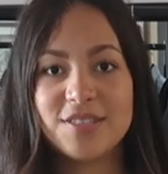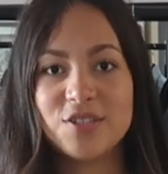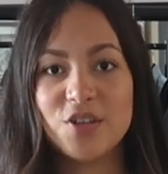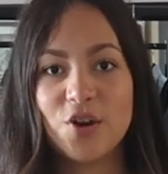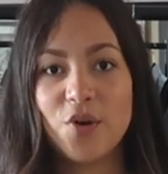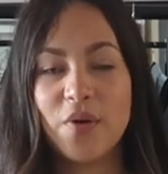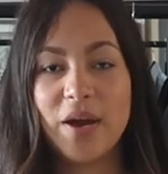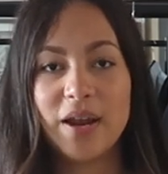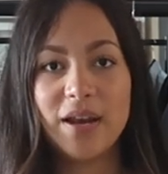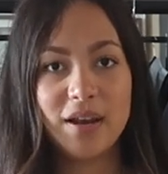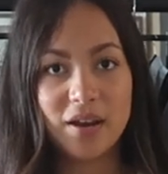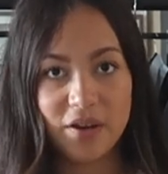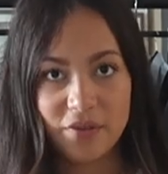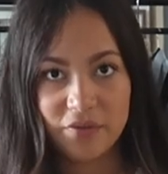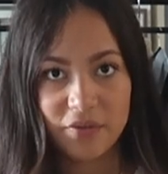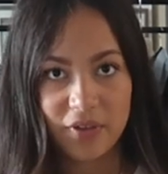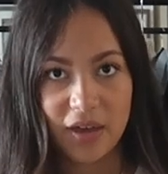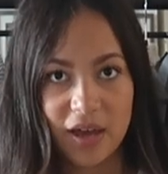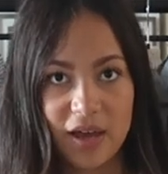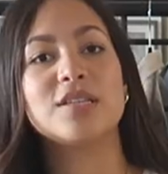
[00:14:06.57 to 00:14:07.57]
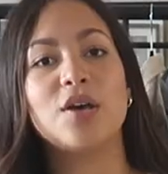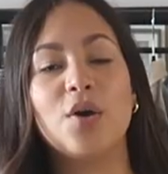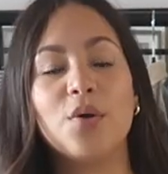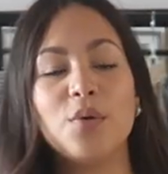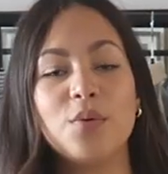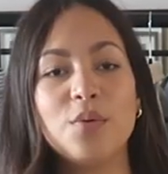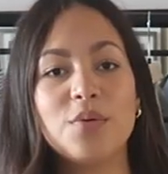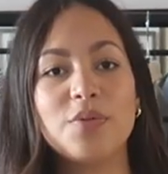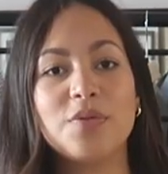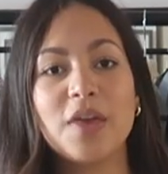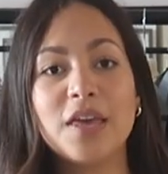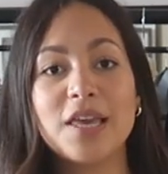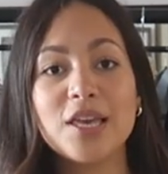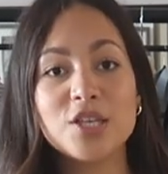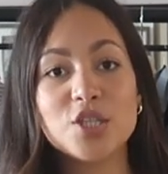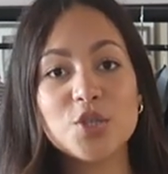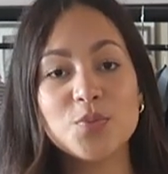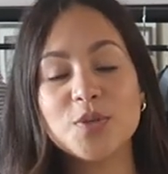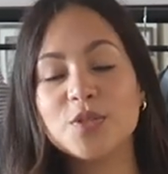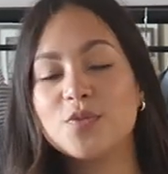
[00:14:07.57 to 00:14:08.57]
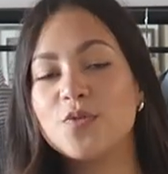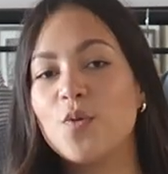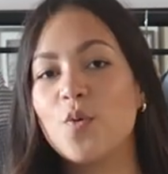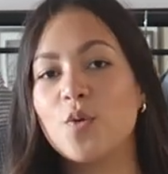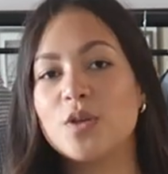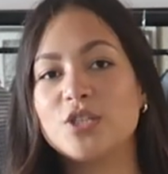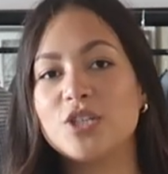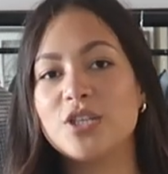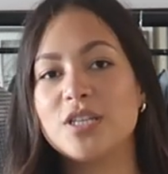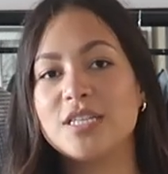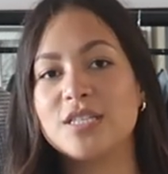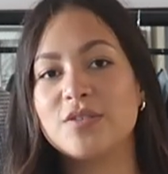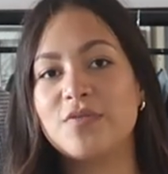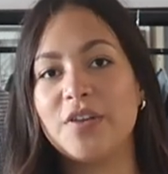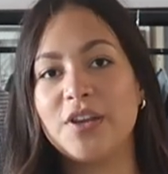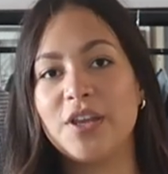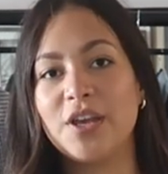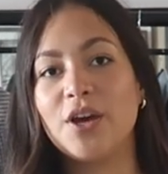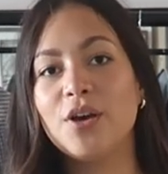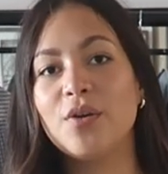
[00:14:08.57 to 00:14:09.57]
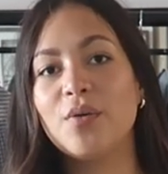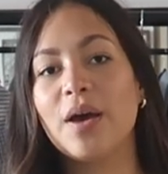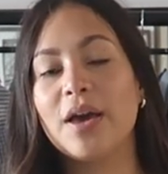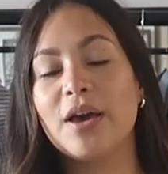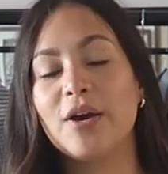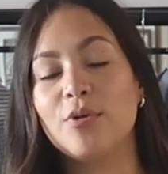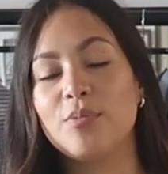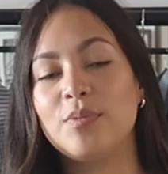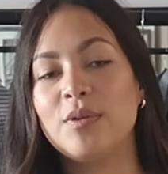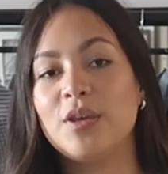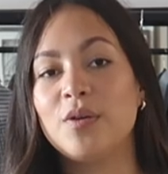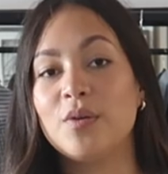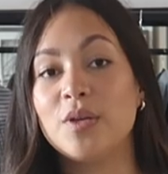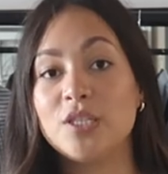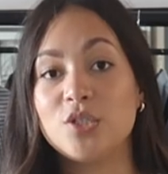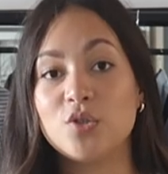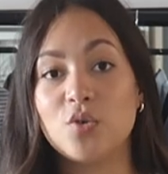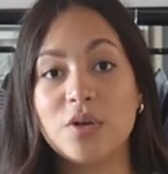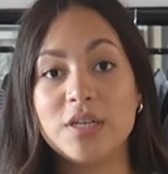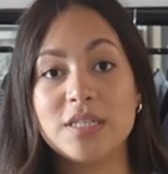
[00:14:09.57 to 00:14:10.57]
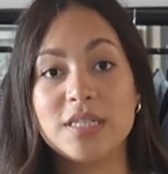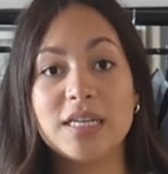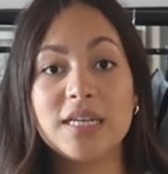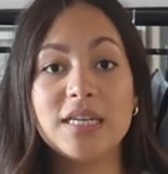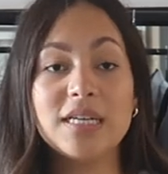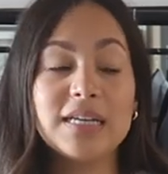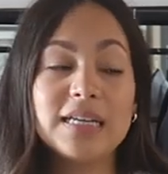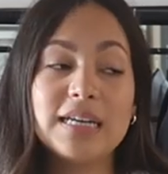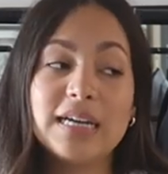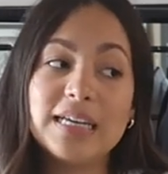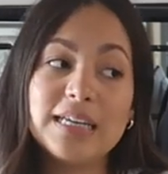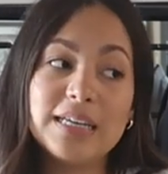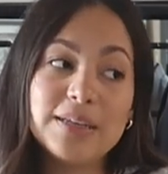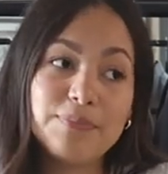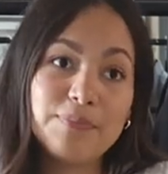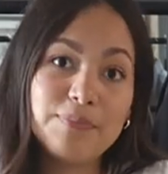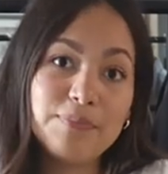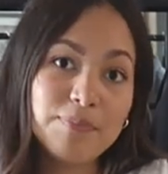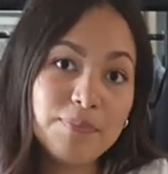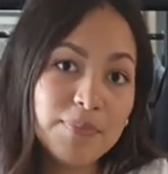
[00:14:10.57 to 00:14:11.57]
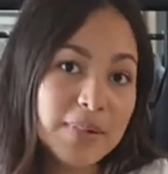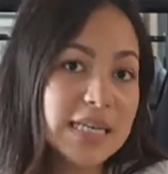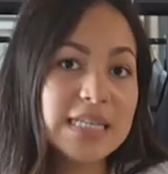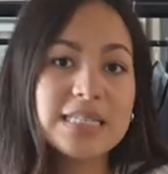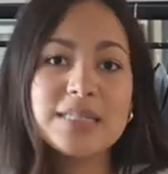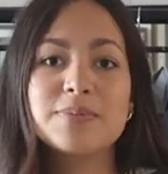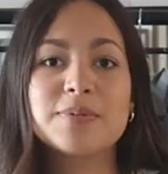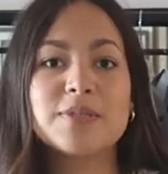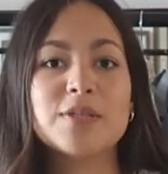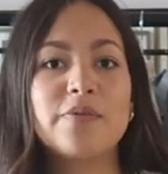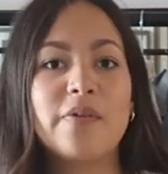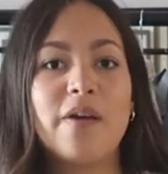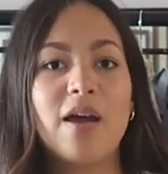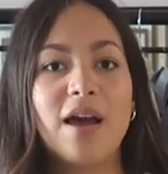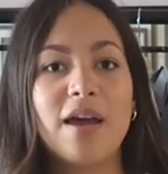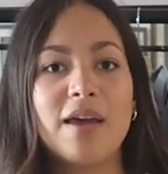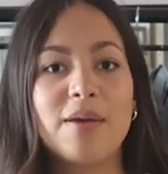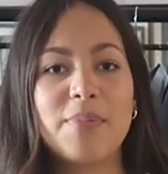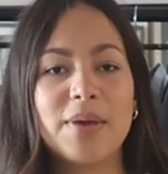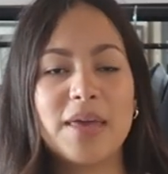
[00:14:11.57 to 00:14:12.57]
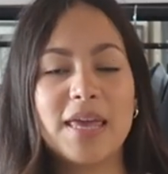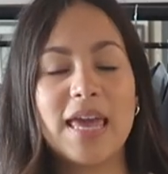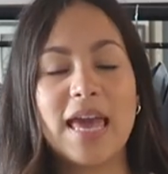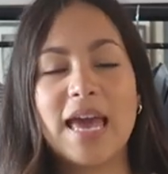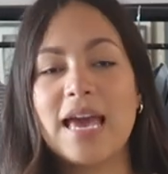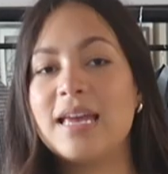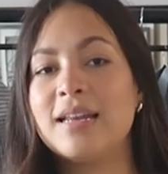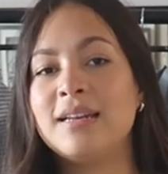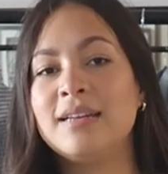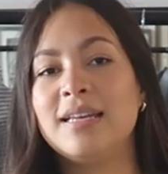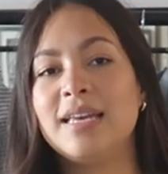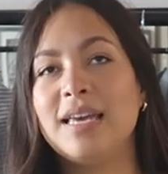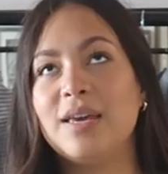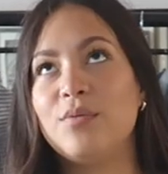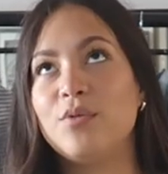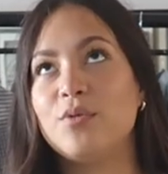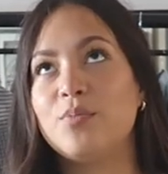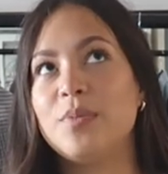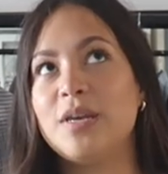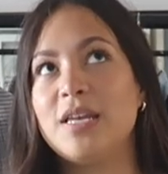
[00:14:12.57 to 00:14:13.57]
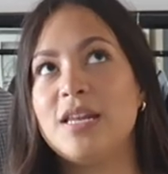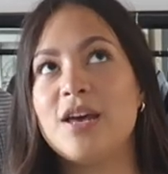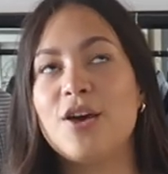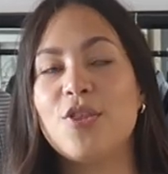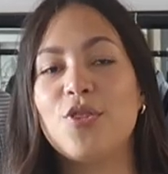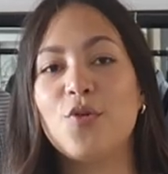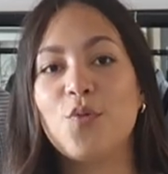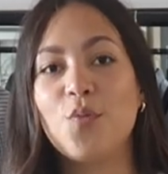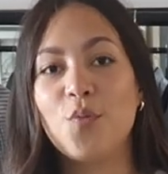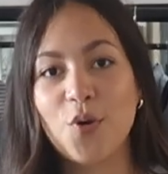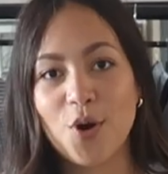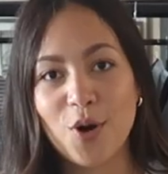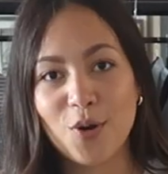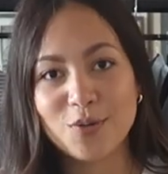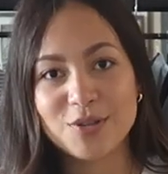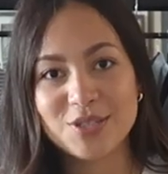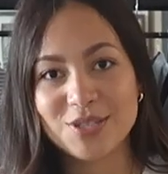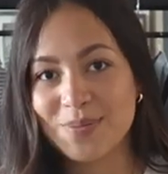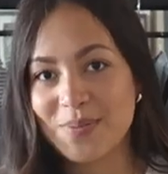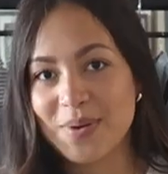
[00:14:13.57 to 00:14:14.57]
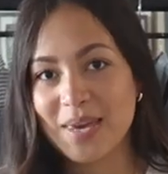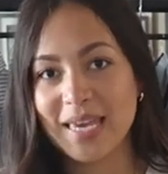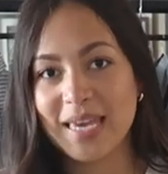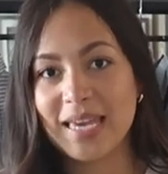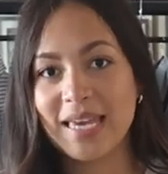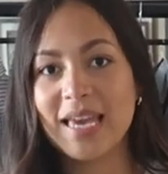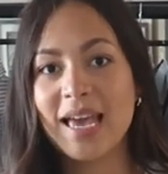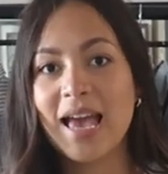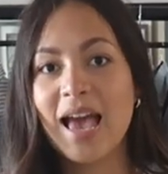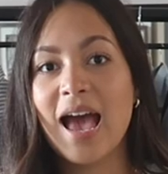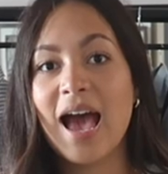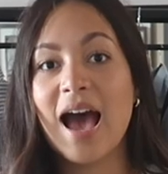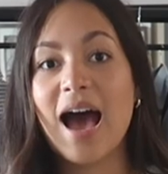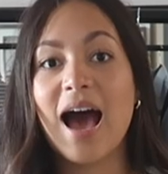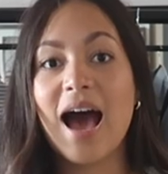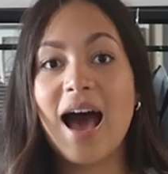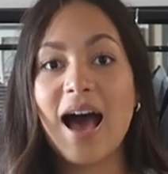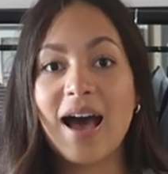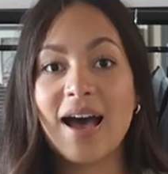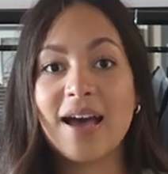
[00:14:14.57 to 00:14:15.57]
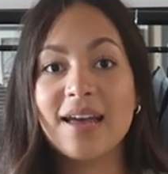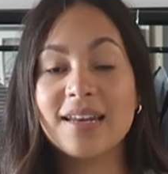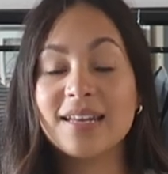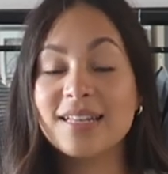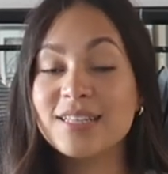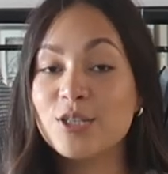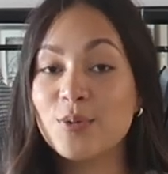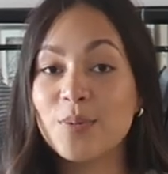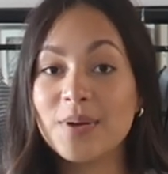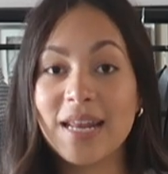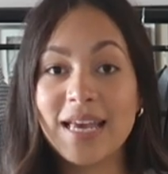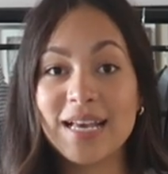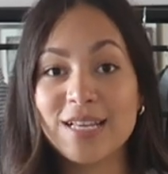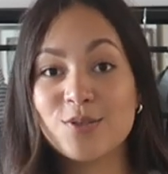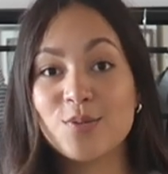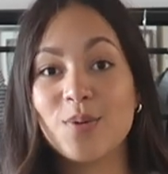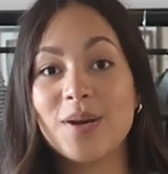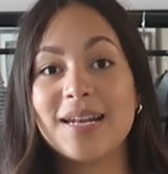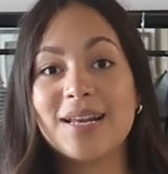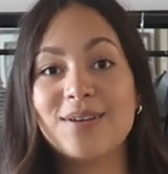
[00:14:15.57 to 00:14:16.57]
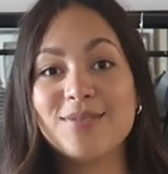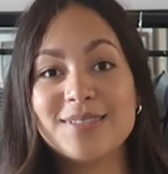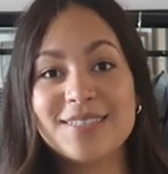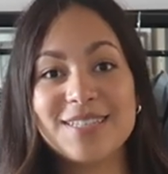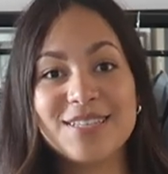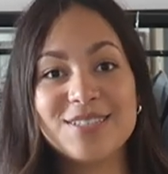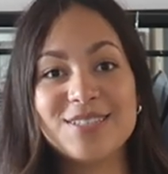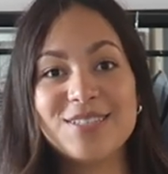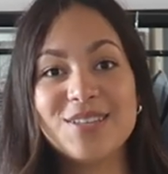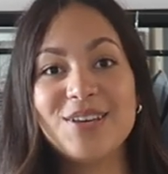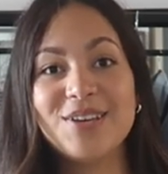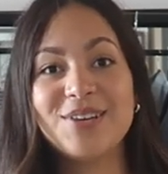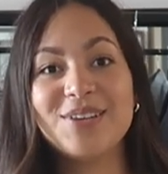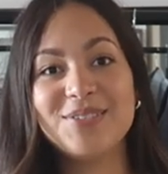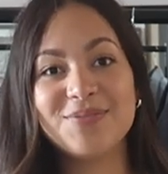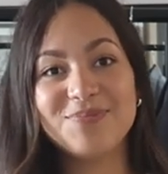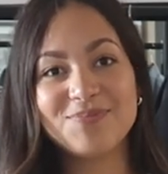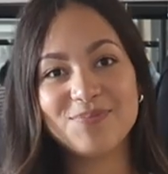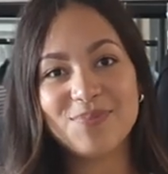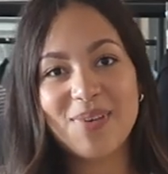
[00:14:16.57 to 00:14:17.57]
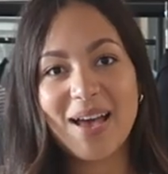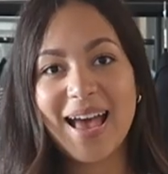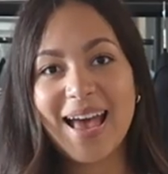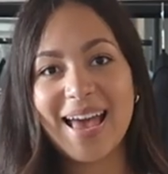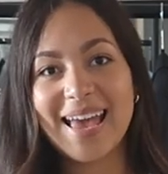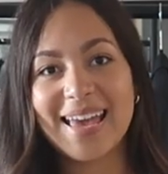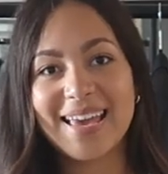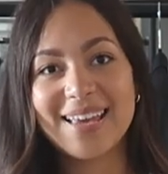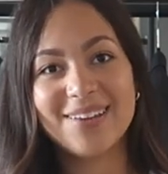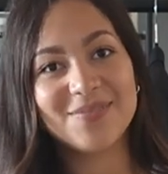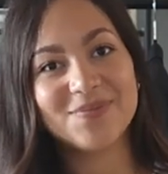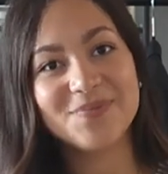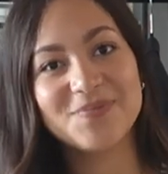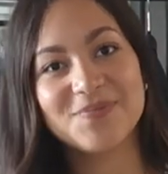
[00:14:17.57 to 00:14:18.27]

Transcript: So I love that. So thank you so much for watching this video. I hope that you enjoyed it. Please subscribe again. It would mean the world to me. And until my next one, I'll see you soon. Bye.